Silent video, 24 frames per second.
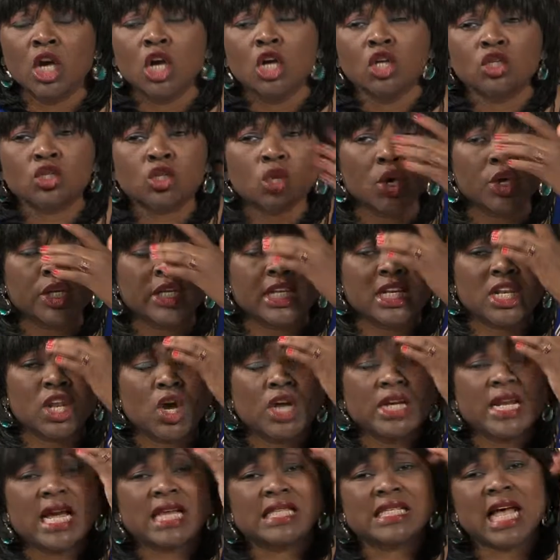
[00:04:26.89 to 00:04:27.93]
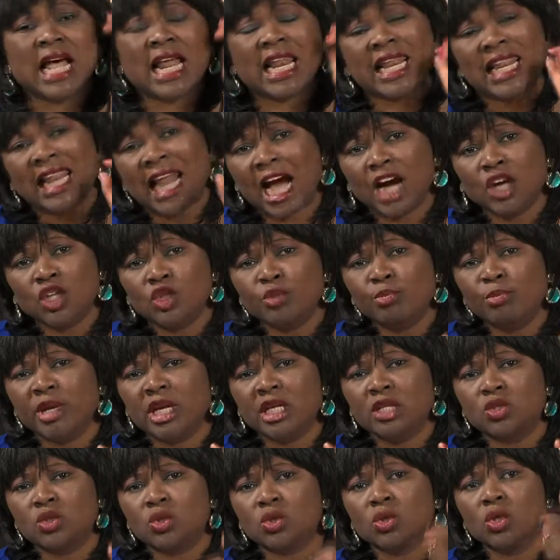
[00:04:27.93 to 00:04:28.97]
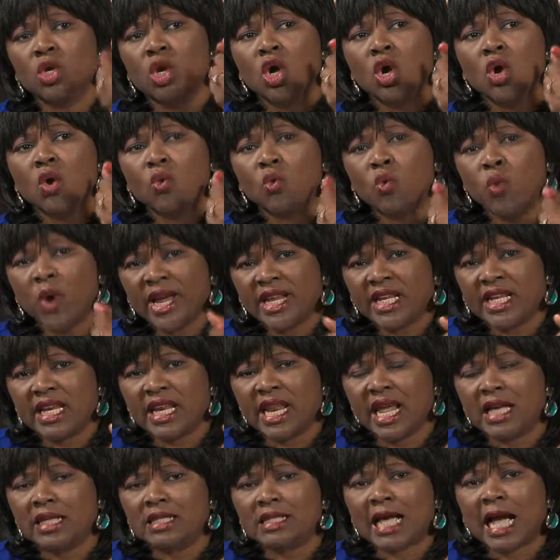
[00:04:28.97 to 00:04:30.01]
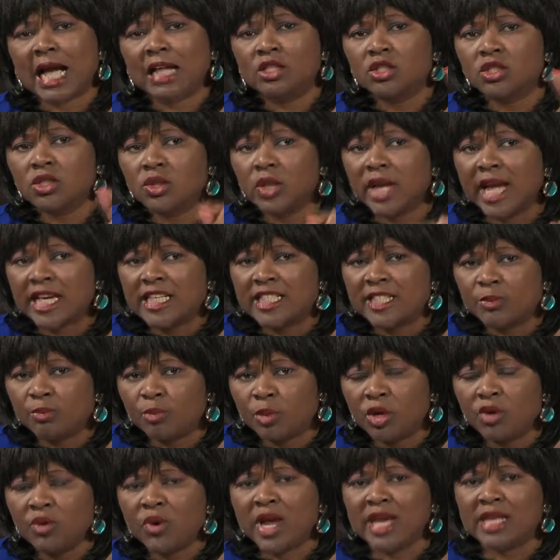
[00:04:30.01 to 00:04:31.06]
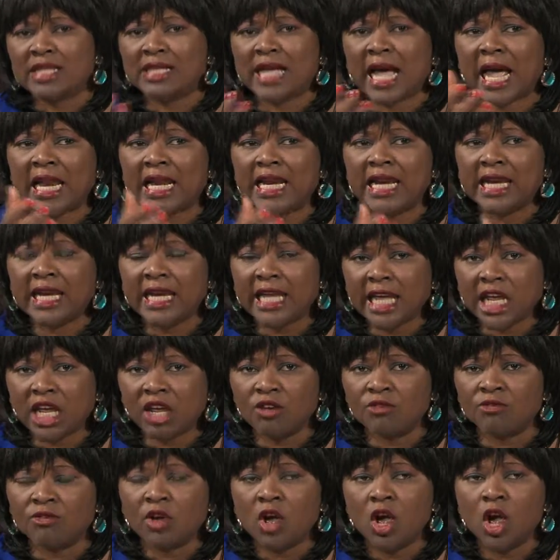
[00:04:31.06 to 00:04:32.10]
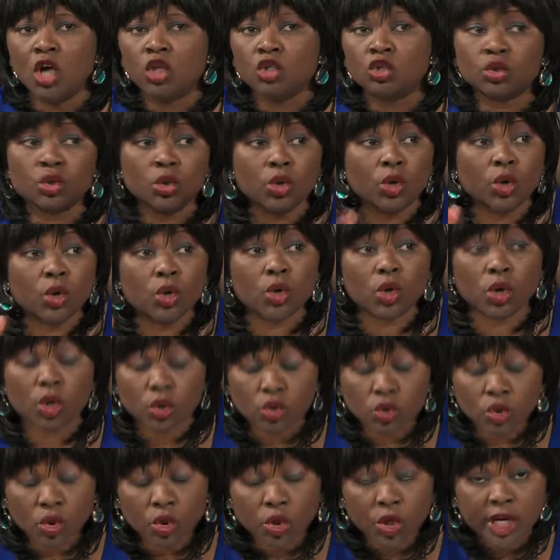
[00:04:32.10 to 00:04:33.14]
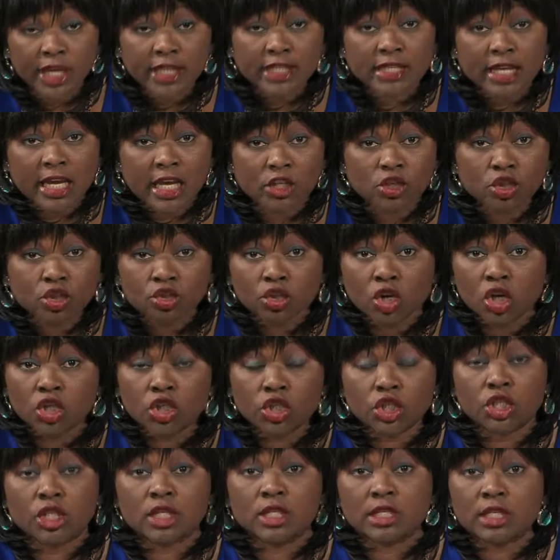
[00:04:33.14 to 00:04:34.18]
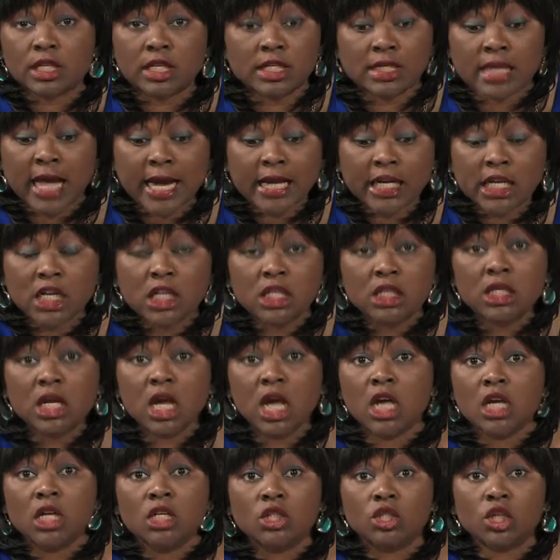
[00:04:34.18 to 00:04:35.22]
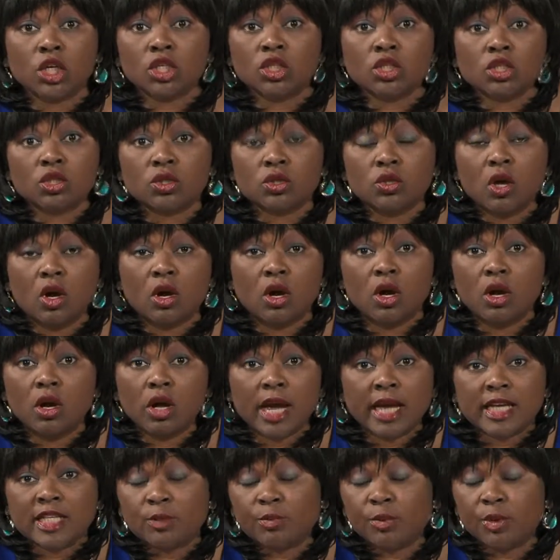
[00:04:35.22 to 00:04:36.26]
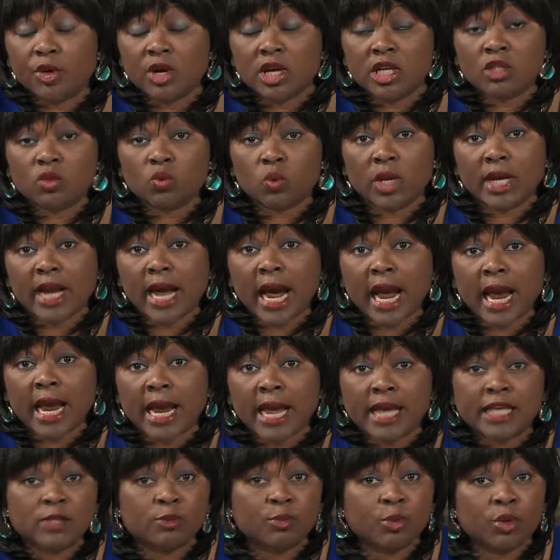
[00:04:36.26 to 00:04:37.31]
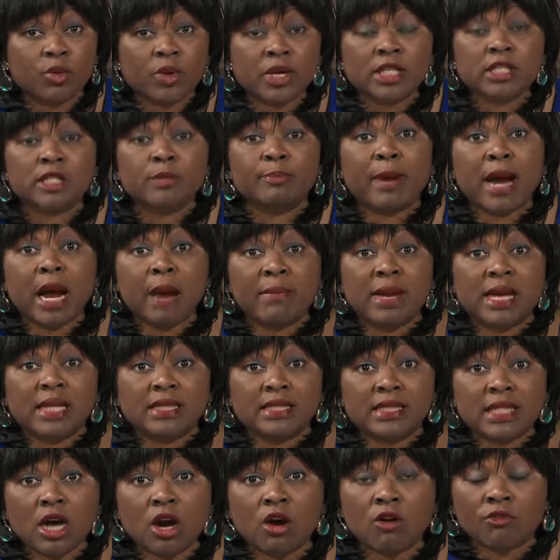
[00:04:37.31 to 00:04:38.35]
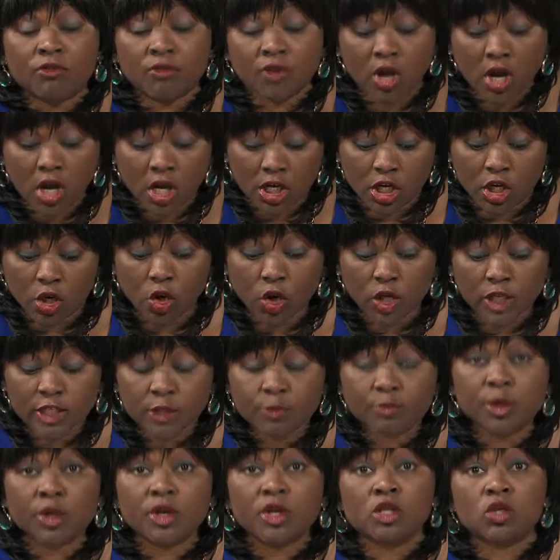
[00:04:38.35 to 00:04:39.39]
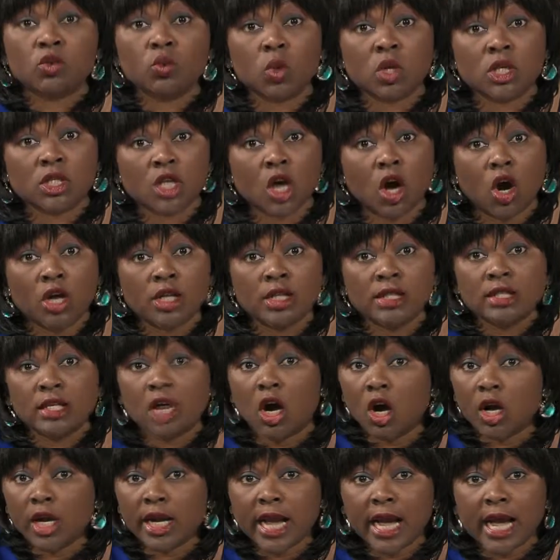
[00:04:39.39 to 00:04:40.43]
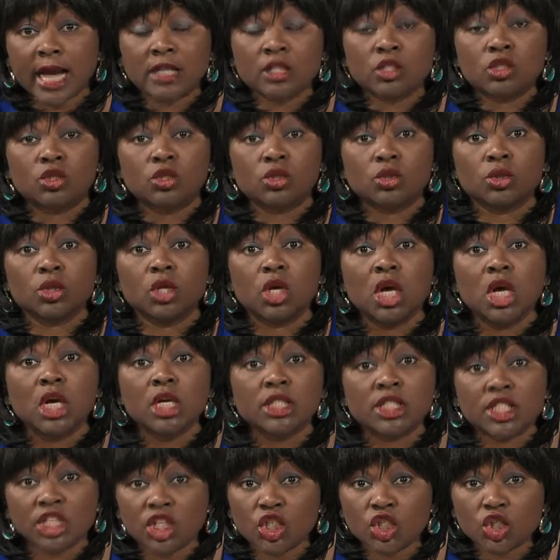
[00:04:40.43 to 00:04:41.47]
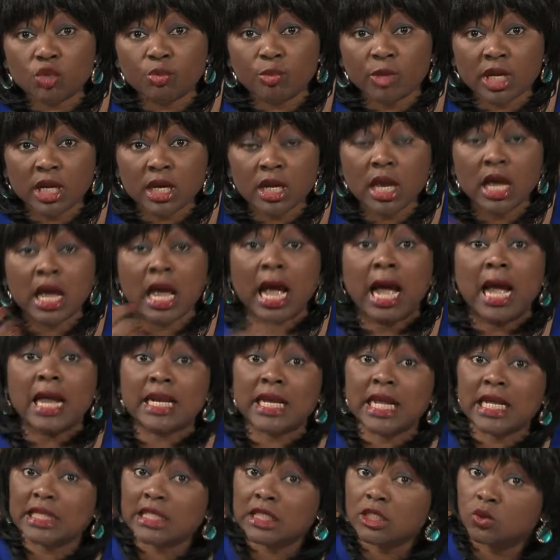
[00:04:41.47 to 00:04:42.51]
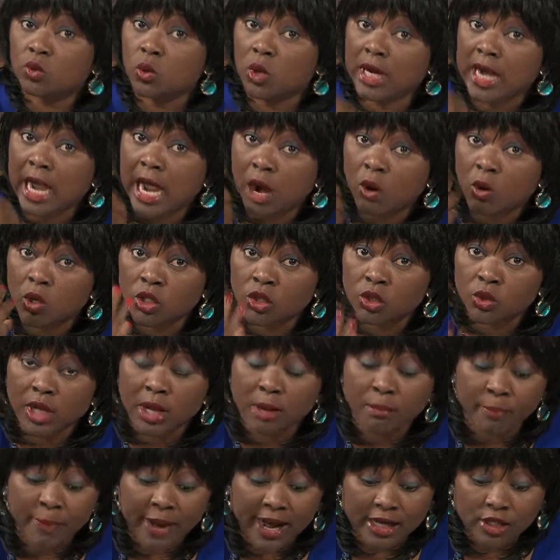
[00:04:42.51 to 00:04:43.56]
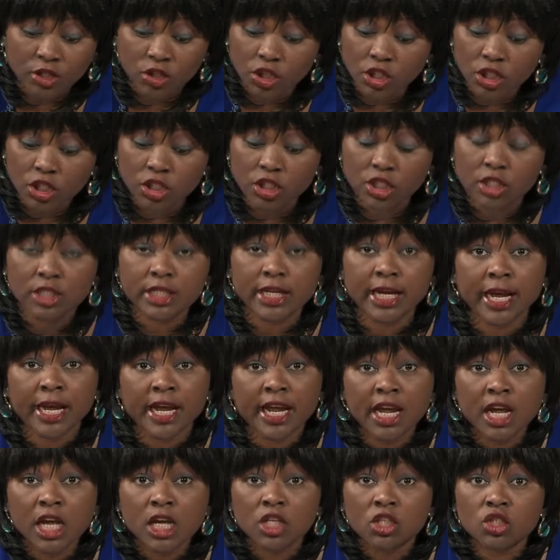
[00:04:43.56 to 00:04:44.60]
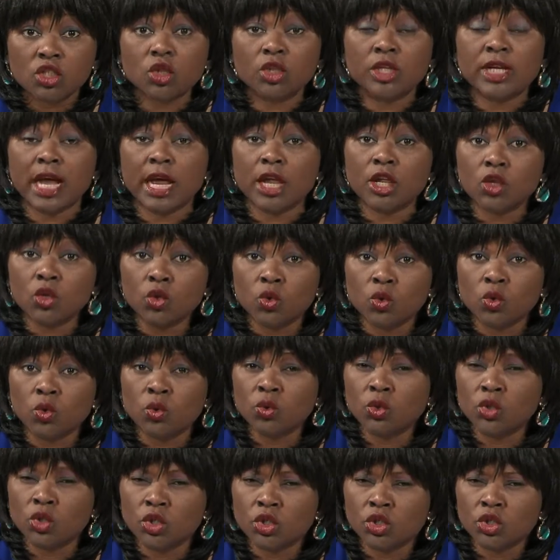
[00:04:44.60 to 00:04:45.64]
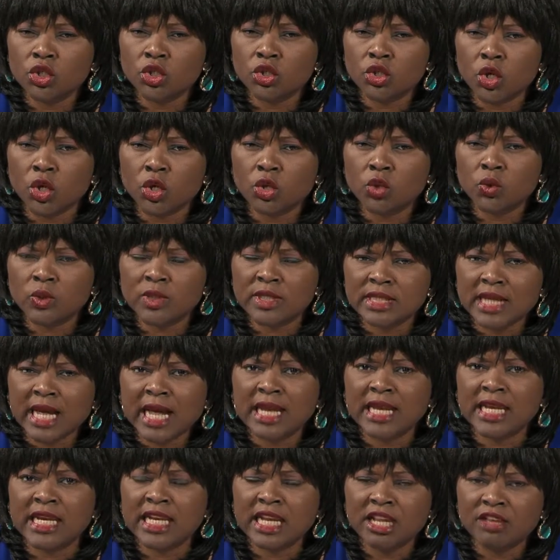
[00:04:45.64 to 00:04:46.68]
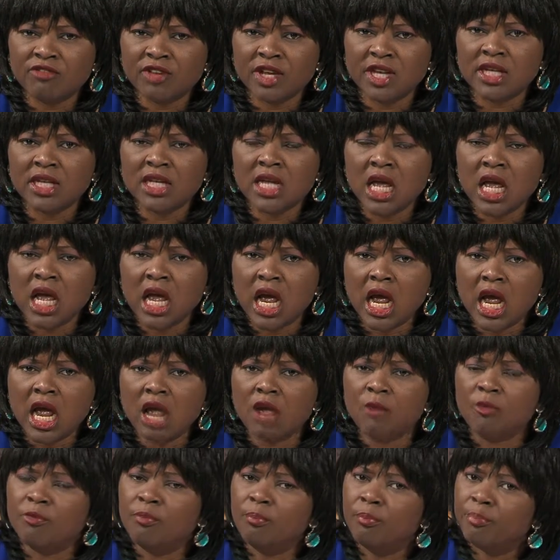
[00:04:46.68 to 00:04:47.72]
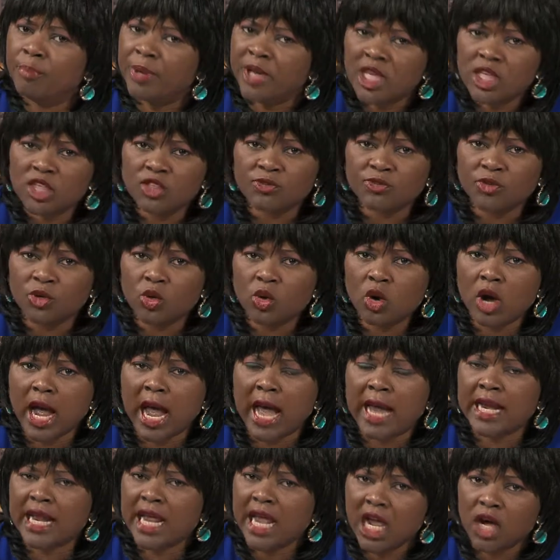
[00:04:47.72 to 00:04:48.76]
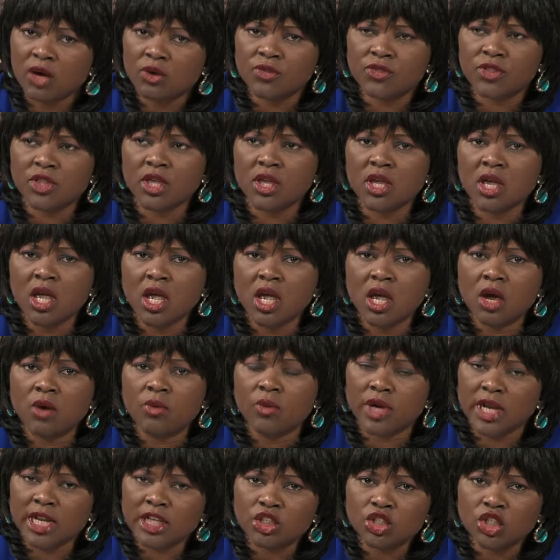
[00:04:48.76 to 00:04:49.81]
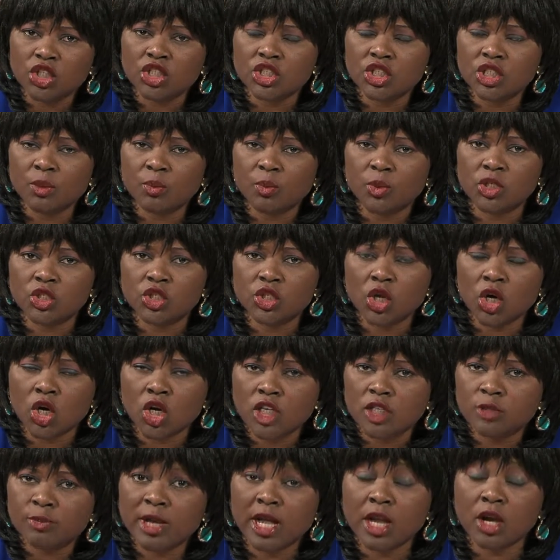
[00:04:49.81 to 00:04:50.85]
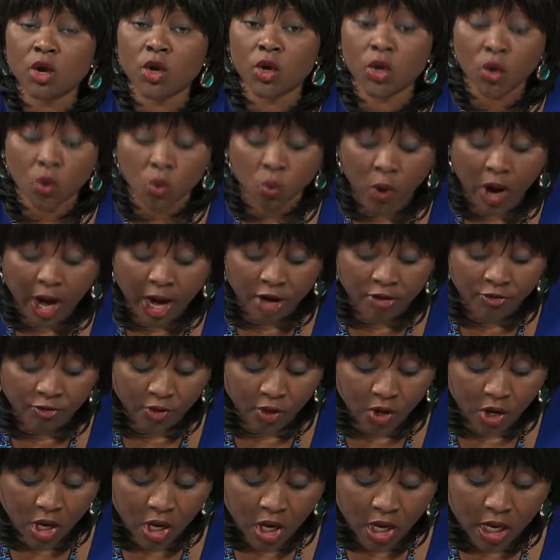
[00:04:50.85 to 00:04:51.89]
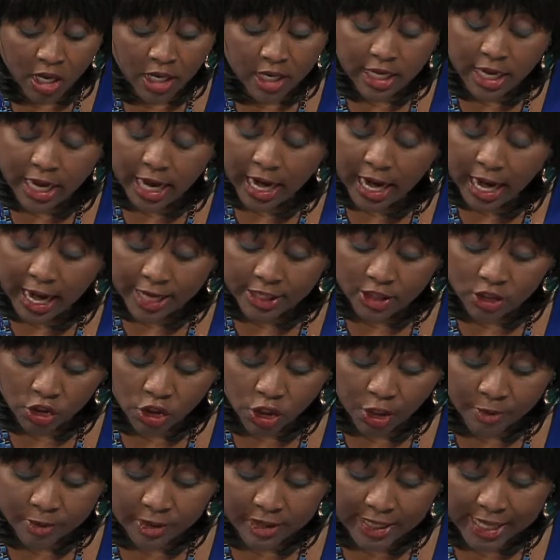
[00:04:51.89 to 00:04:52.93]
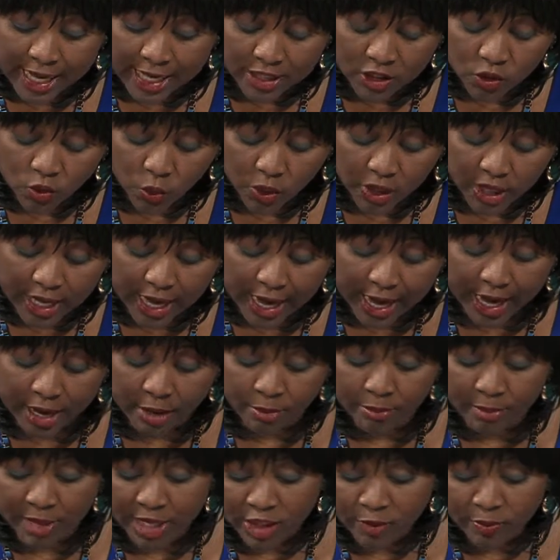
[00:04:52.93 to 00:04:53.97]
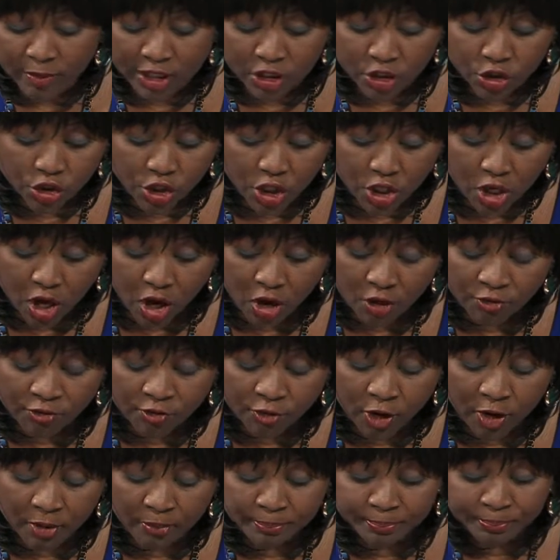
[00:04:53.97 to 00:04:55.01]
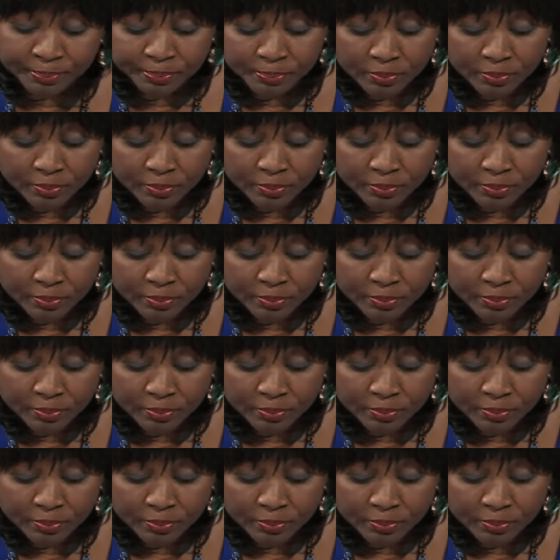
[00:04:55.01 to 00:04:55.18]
So the Lord has allowed me to witness and to experience and live through through his instructions because i didn't just uh, uh, experience what i experienced by myself the holy spirit was on on hand to teach me and that is what i want to impact to you today so that you you you know you will start living a peaceful and healthy relationship with your husband or your wife yeah i stopped last week i made mention of um,